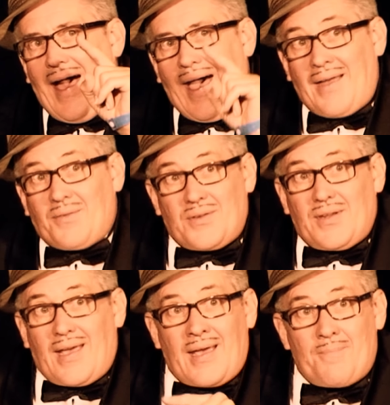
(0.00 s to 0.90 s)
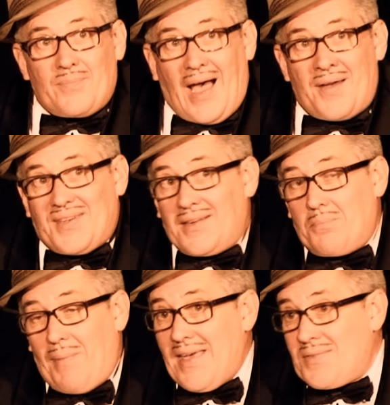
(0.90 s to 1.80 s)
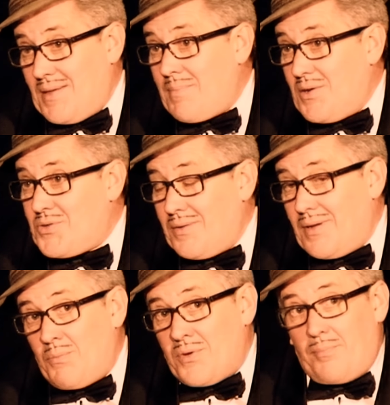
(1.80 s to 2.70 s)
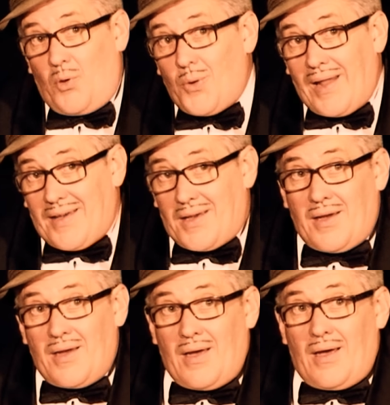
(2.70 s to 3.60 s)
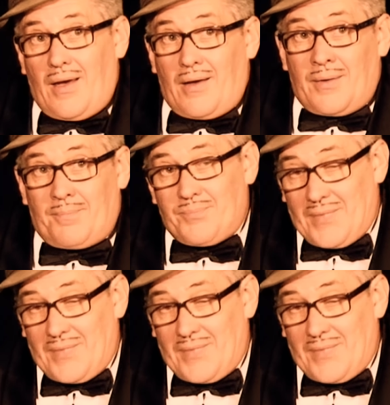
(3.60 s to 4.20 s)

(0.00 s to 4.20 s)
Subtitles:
And I said, in my estimation, it was more like, and